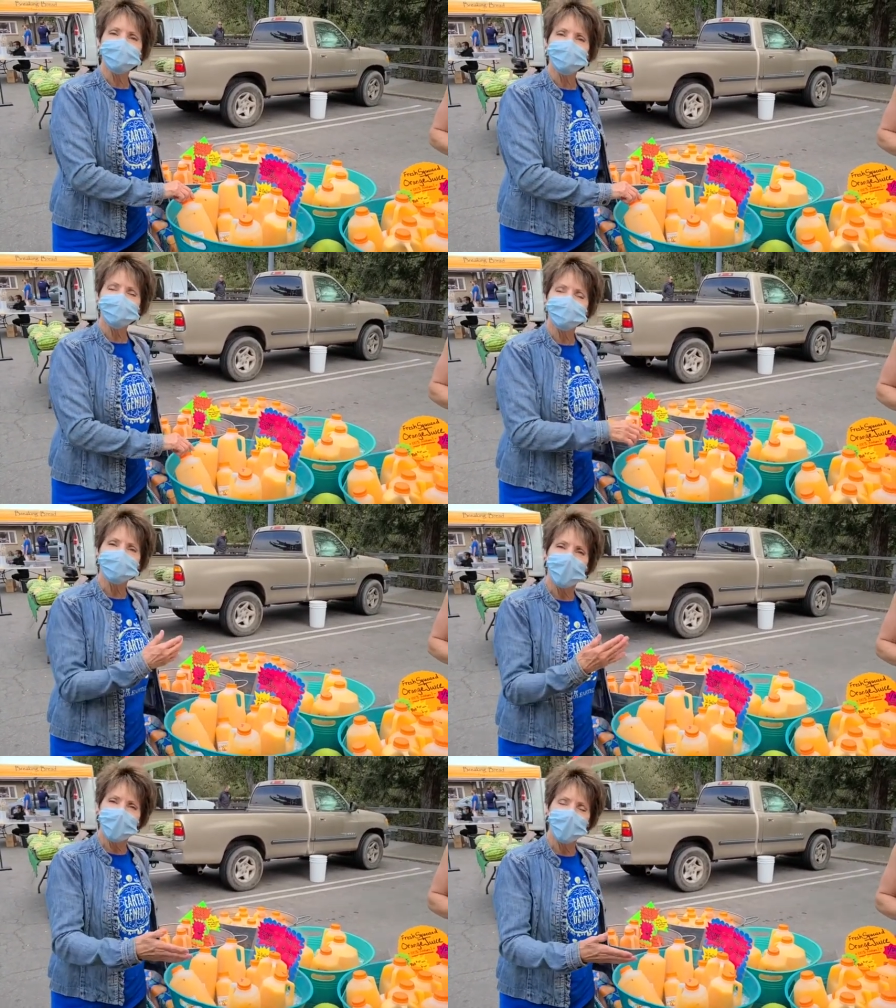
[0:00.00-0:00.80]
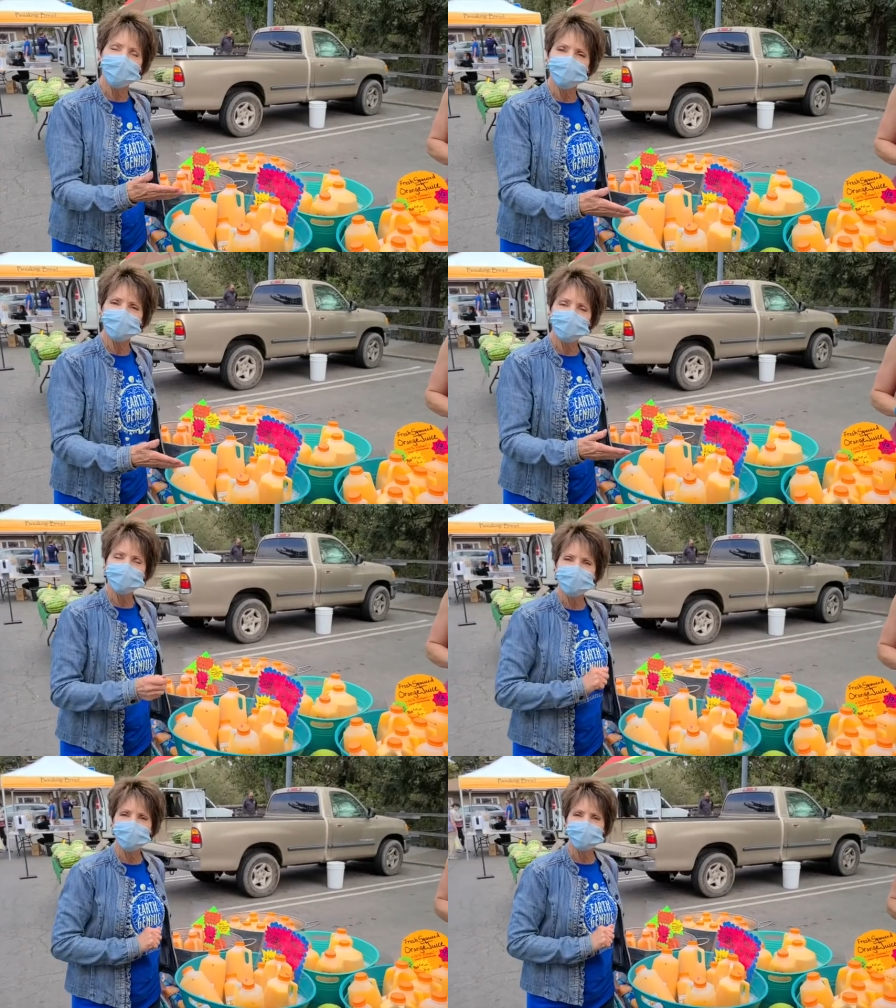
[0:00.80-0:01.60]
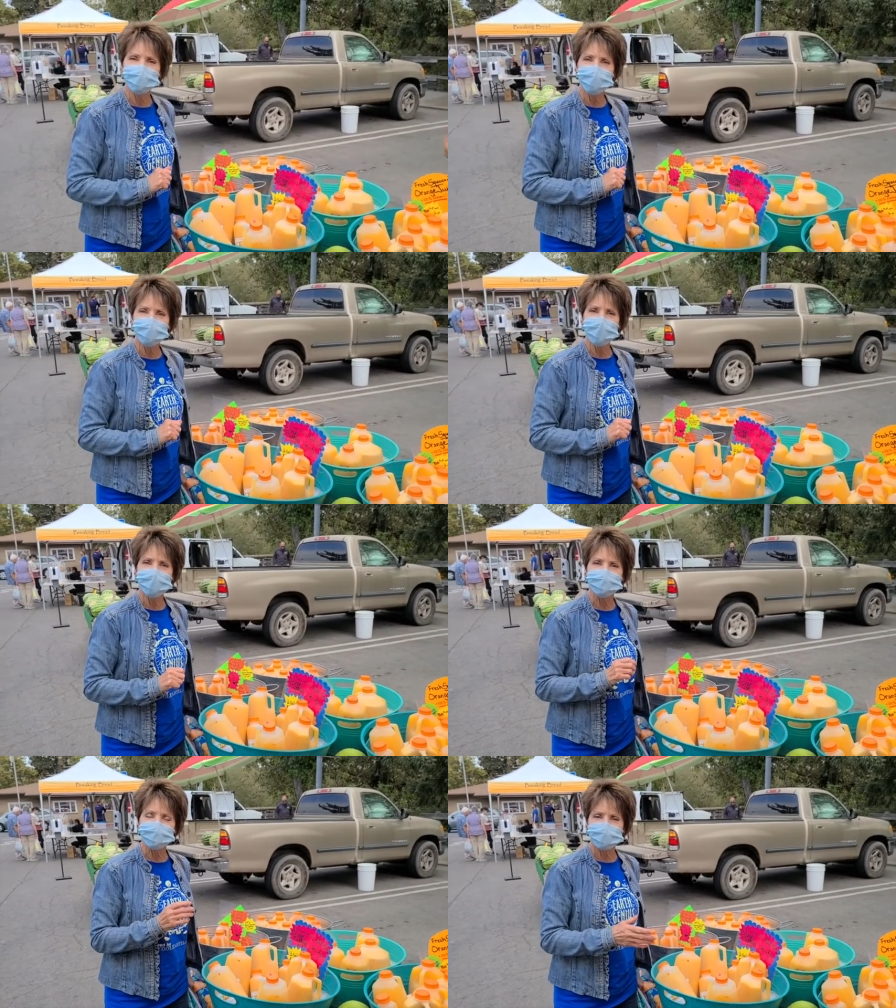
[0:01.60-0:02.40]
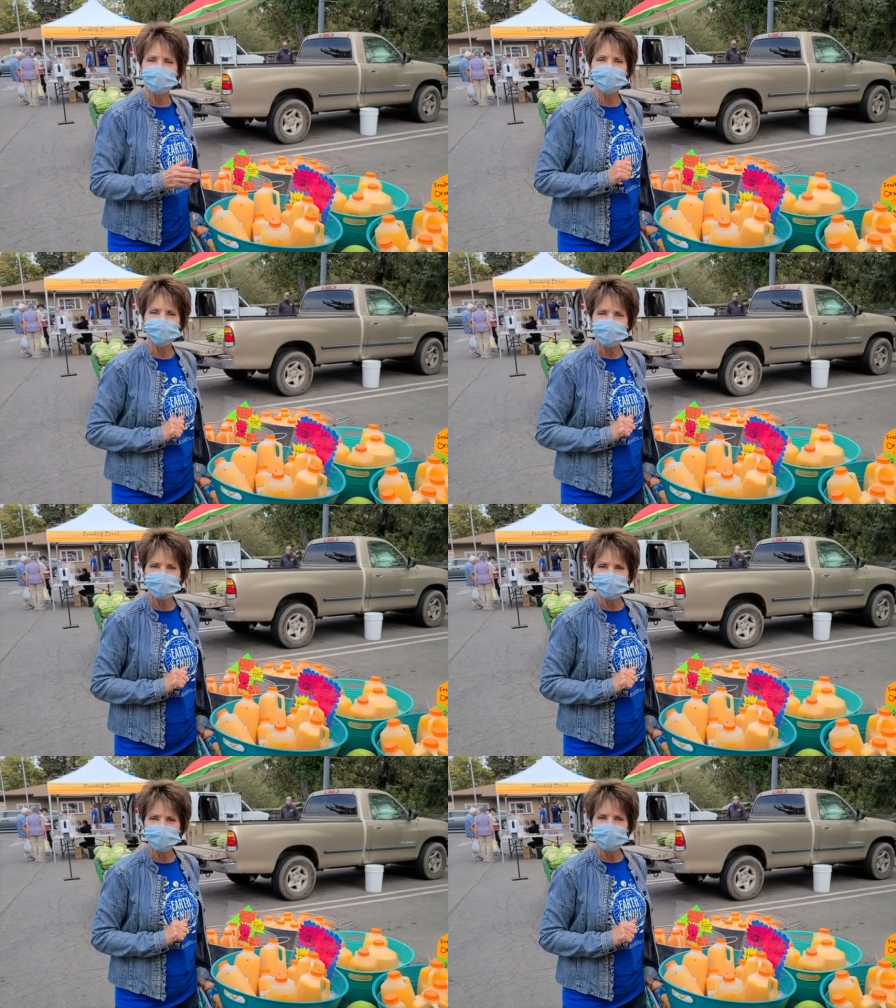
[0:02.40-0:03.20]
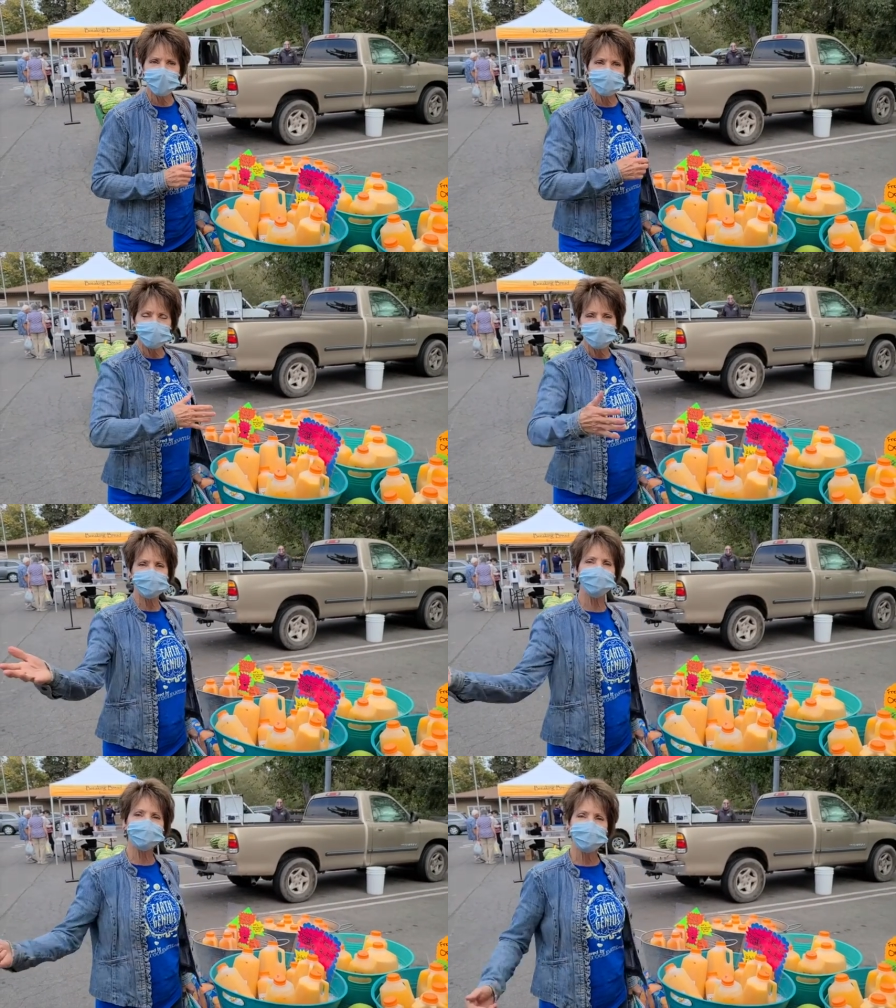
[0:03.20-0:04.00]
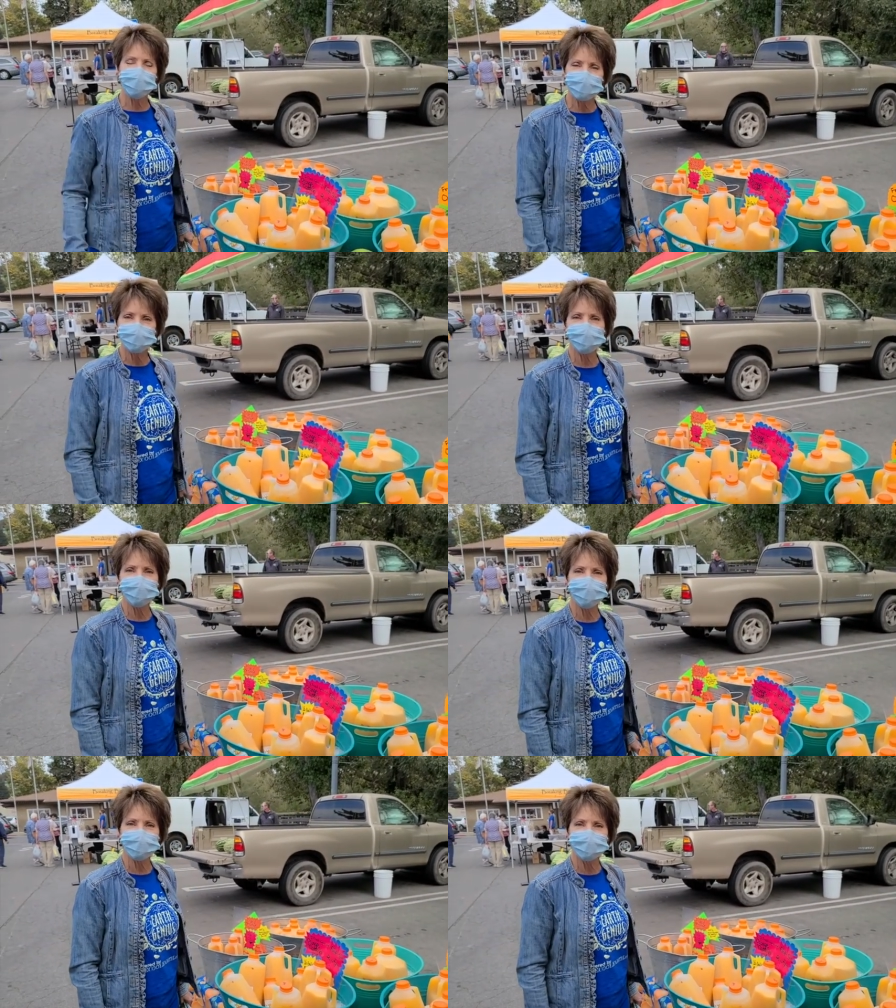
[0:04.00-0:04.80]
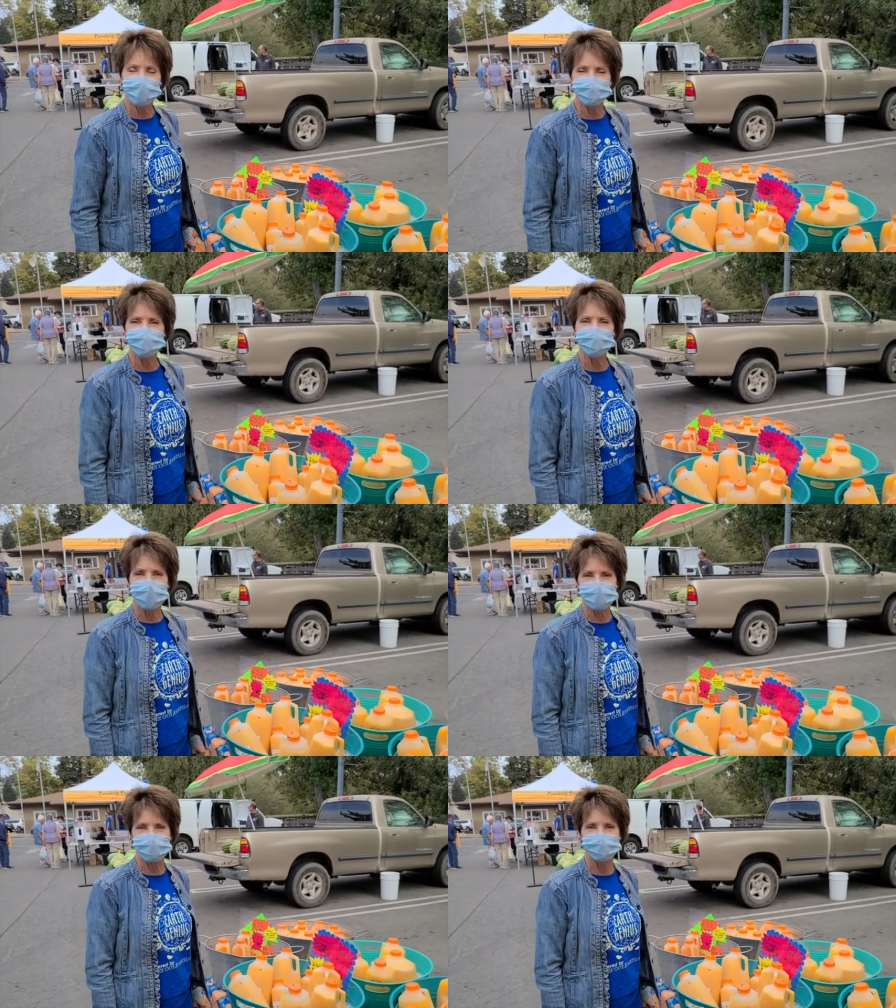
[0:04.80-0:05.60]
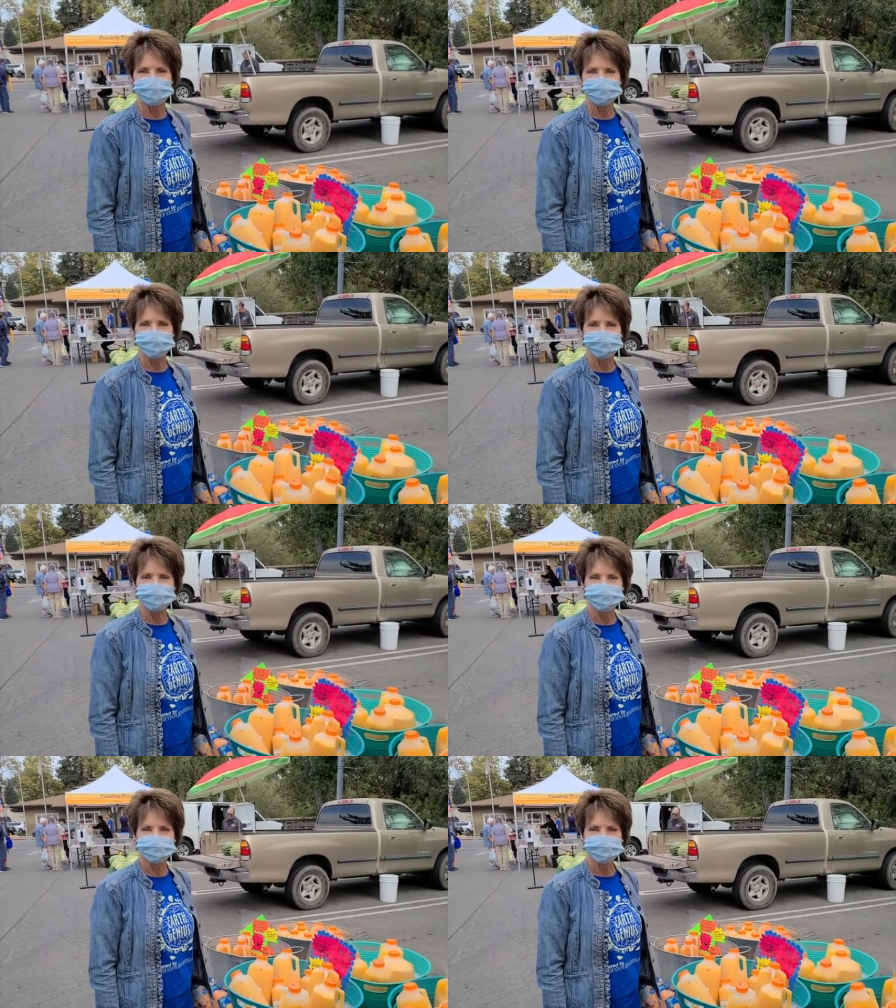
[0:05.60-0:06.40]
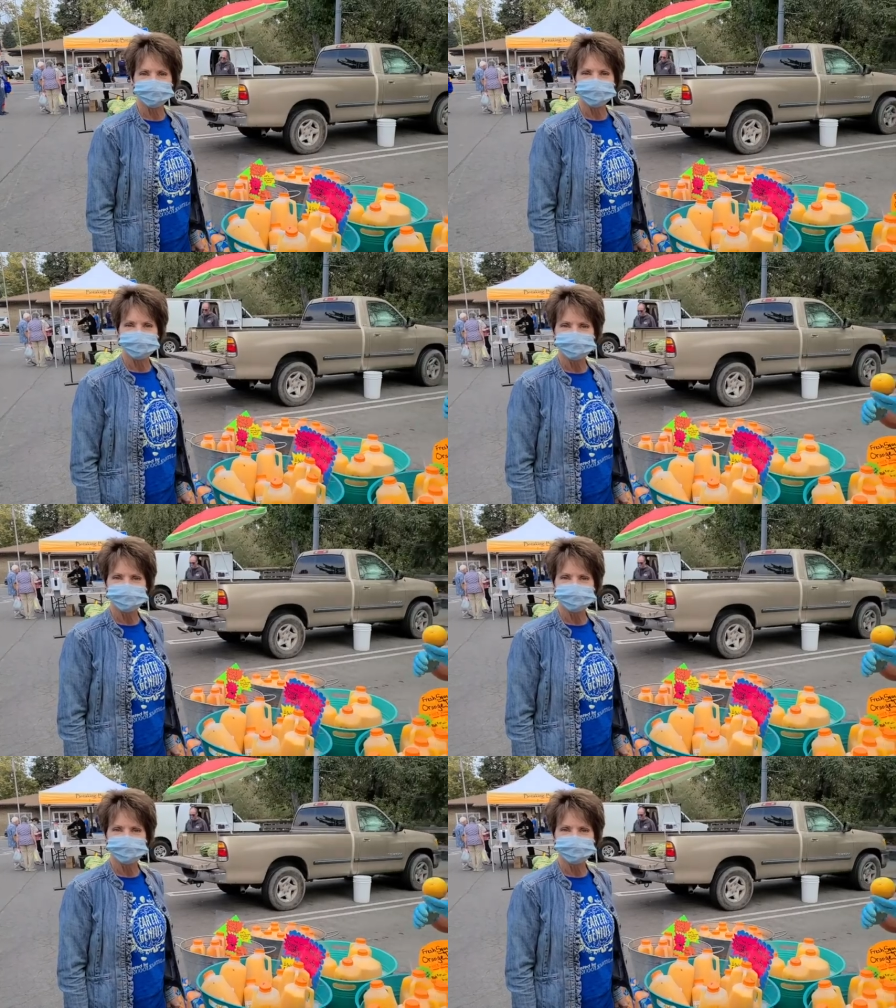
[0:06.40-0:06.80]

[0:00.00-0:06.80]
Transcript: this is all grown locally and squeezed locally and brought to this wonderful farmer's market. It takes about